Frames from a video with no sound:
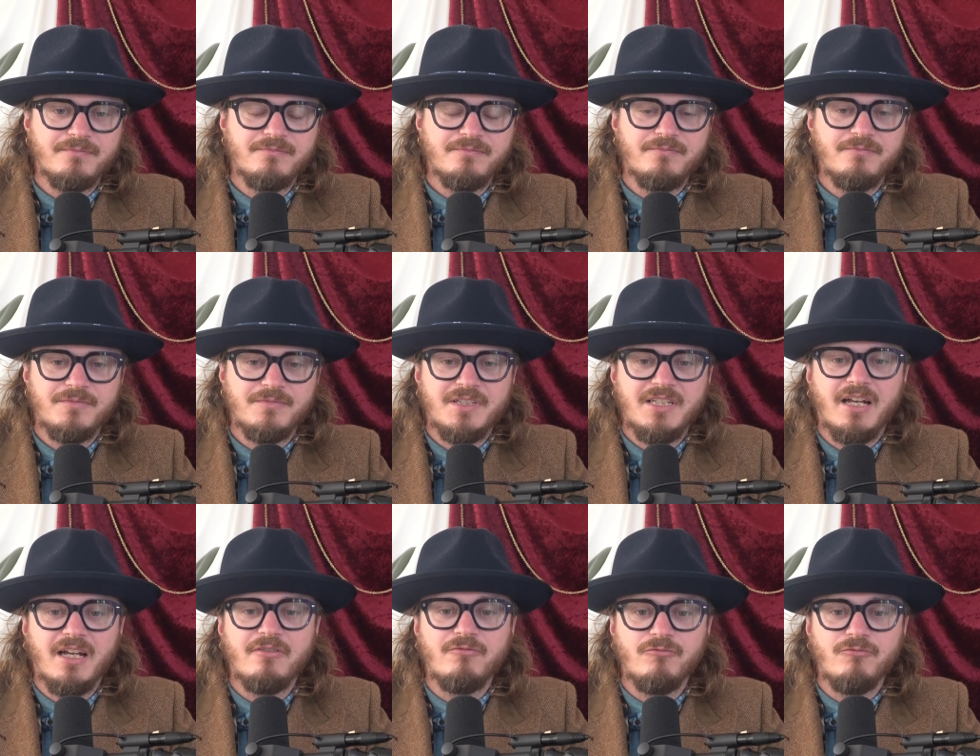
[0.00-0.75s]

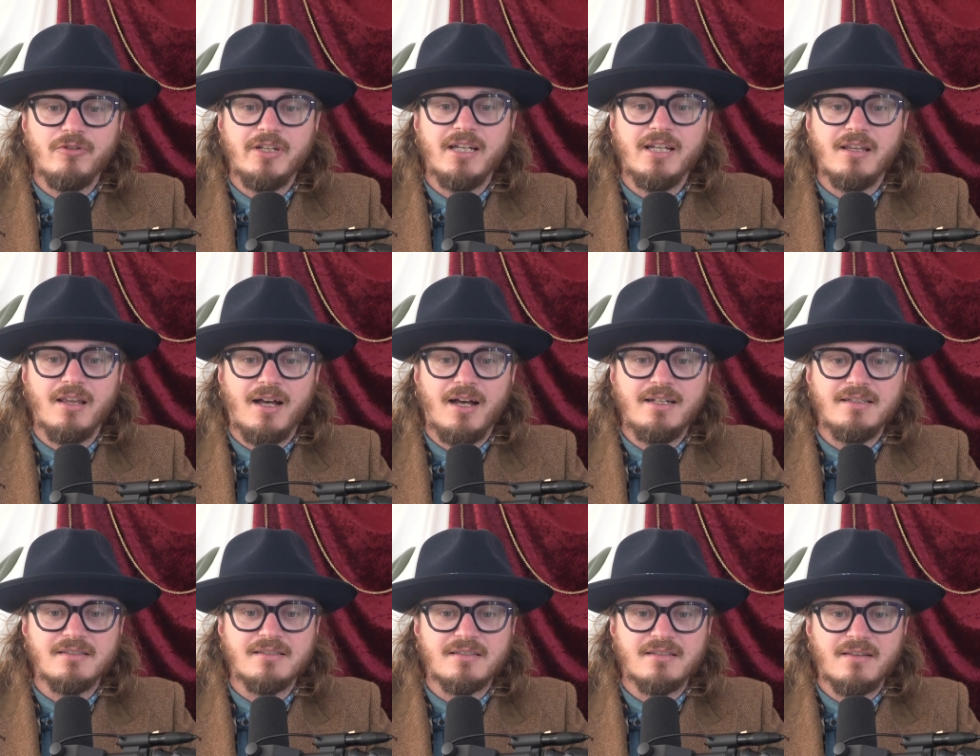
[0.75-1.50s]
yet
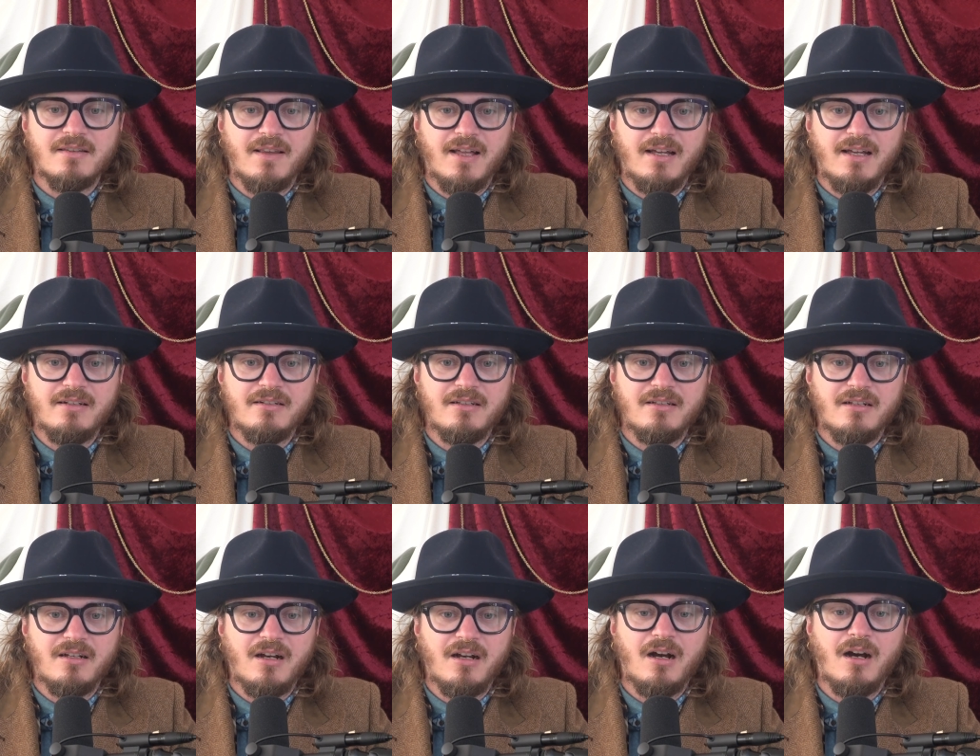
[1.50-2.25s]
realized that
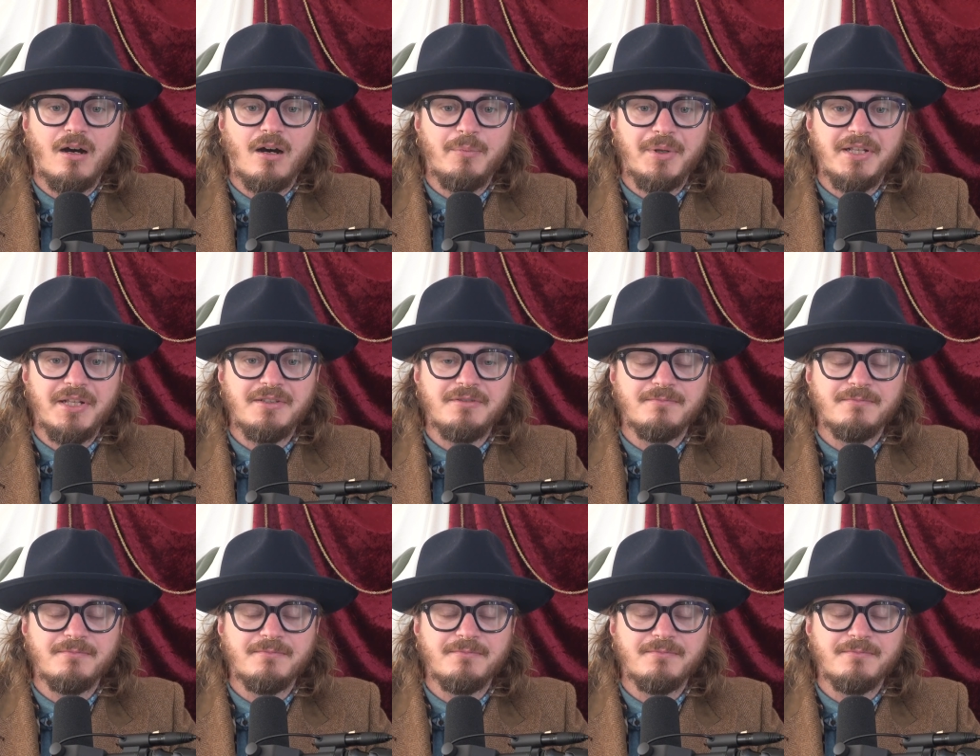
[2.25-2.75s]
harmony.